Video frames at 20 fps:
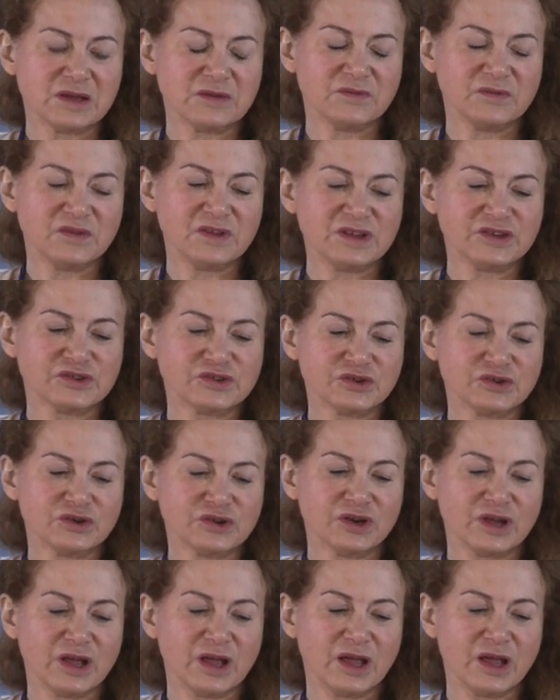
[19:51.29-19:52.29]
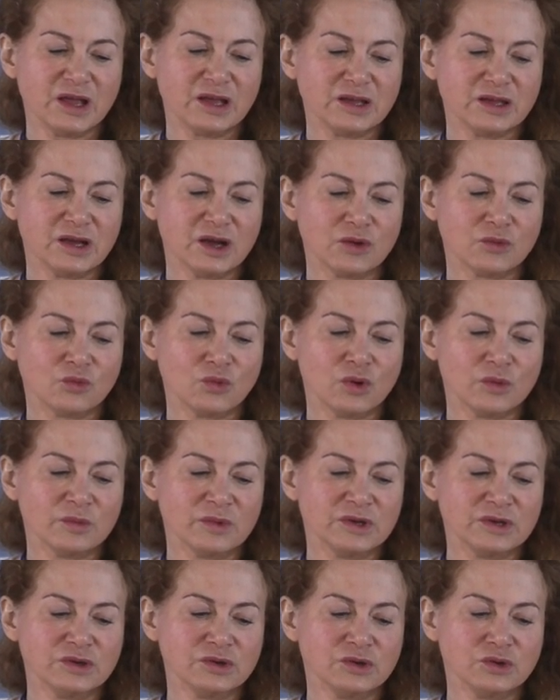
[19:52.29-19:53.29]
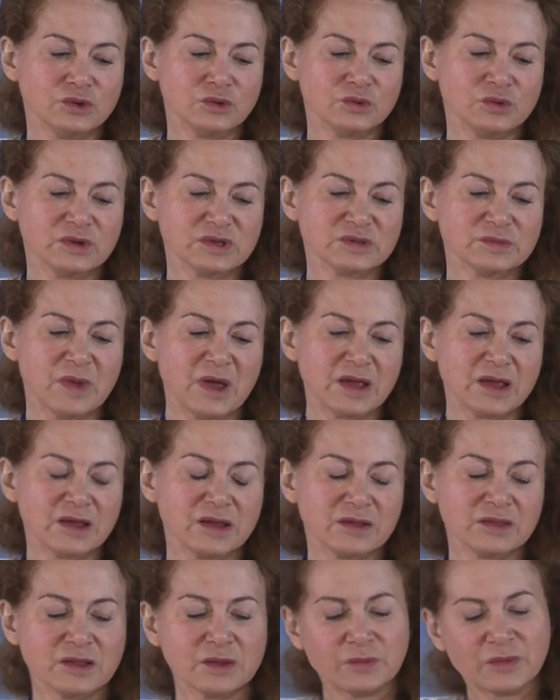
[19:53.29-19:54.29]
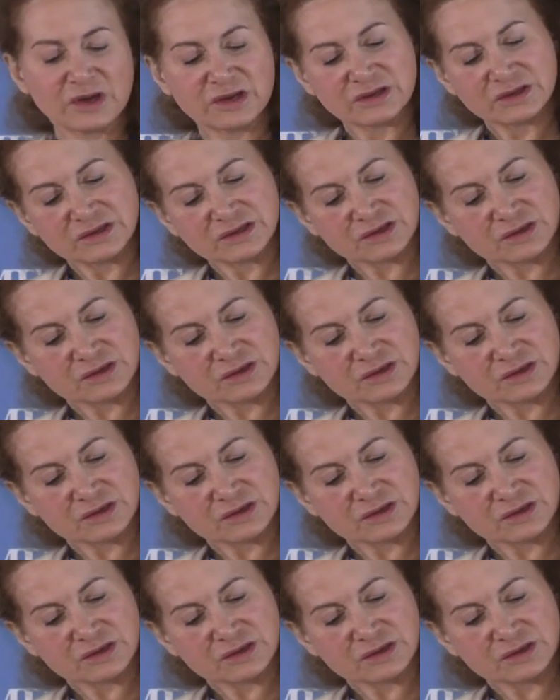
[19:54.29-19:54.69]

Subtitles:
It featured a young woman who was making the